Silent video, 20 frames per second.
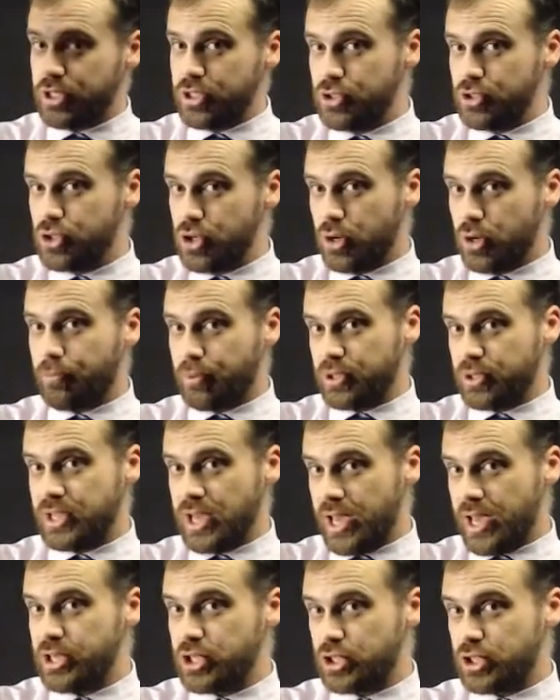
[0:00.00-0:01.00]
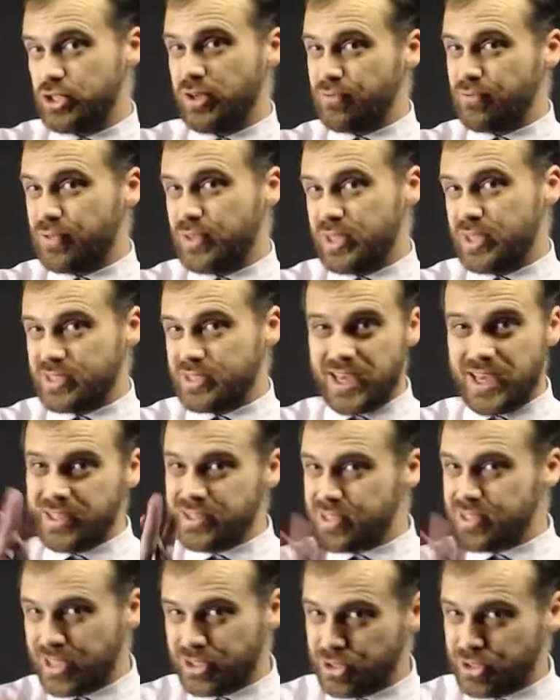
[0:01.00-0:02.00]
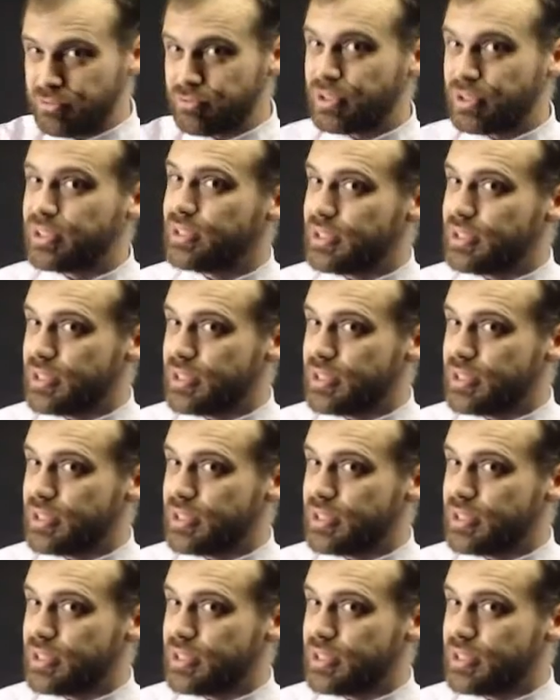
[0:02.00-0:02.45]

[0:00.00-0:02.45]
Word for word: interpretation of this, and it's actually really